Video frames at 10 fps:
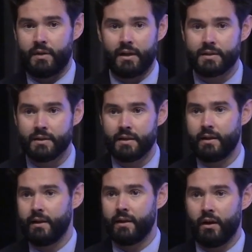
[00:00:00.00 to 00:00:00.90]

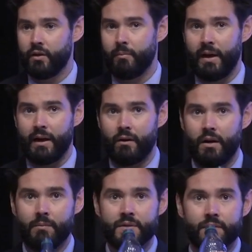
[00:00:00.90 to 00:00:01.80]
toxicity, other bad
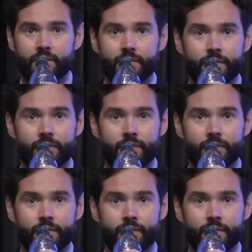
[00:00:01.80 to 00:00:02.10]
outcomes.